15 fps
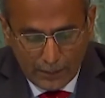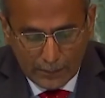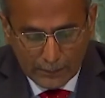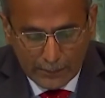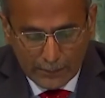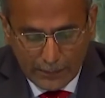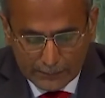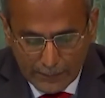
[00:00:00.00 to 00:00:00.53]

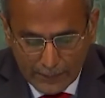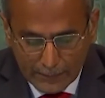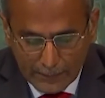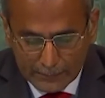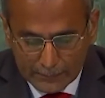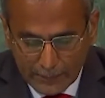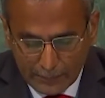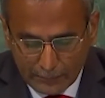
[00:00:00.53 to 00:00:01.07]
These aid
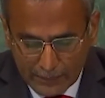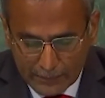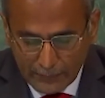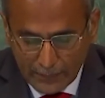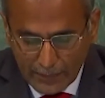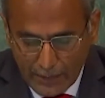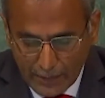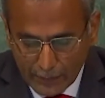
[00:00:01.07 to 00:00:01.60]
consignments
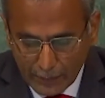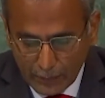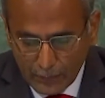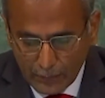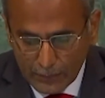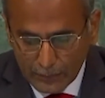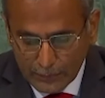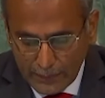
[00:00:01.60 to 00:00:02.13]
were handed
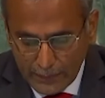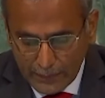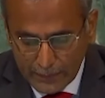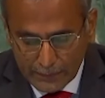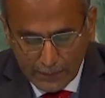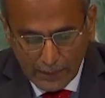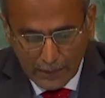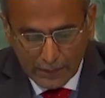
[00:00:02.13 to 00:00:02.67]
over to the
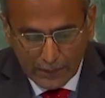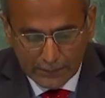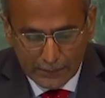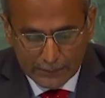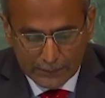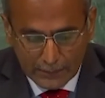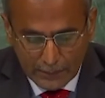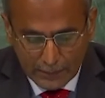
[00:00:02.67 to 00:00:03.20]
Indira Gandhi
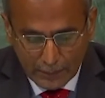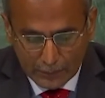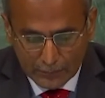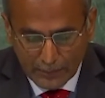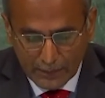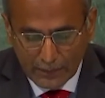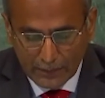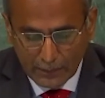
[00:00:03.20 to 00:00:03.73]
Children's
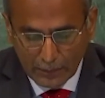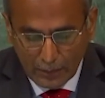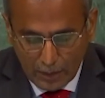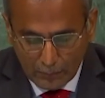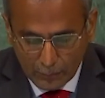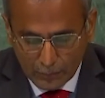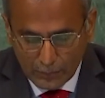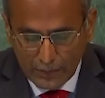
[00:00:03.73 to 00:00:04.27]
Hospital,
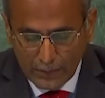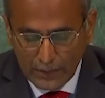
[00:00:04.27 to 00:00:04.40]
Kabul,